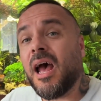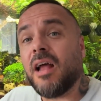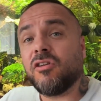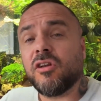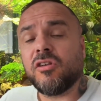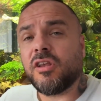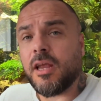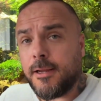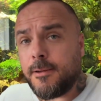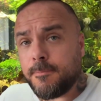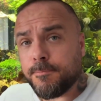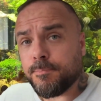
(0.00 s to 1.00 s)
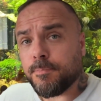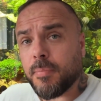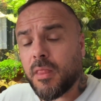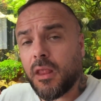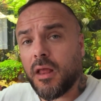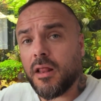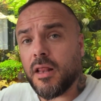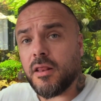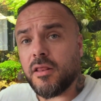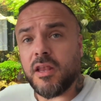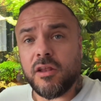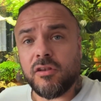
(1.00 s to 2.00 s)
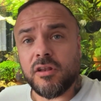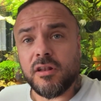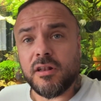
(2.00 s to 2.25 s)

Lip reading: As you can see, this